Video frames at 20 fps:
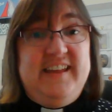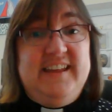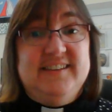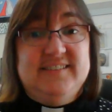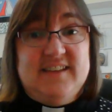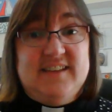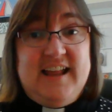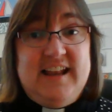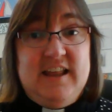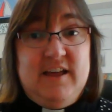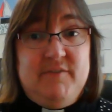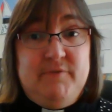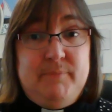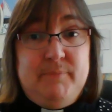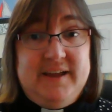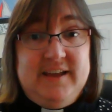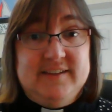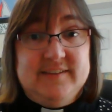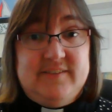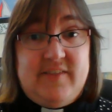These I love
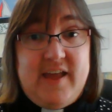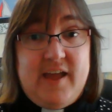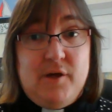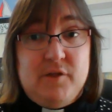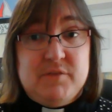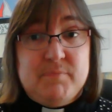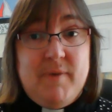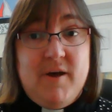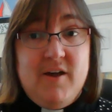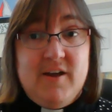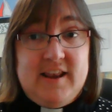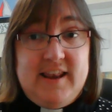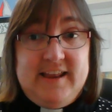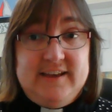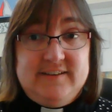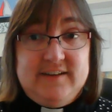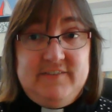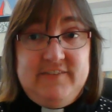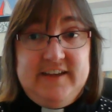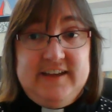because they are sparkly. I
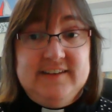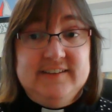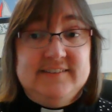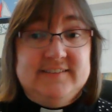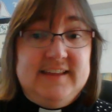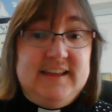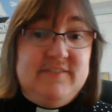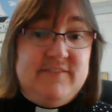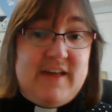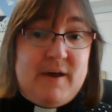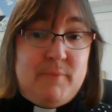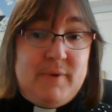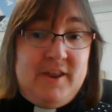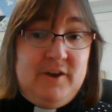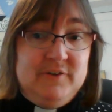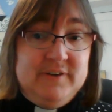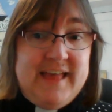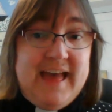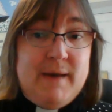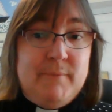don't know if you can see that well
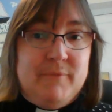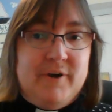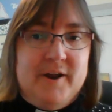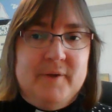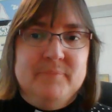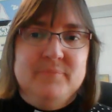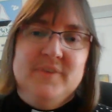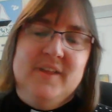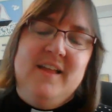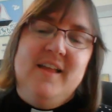on camera.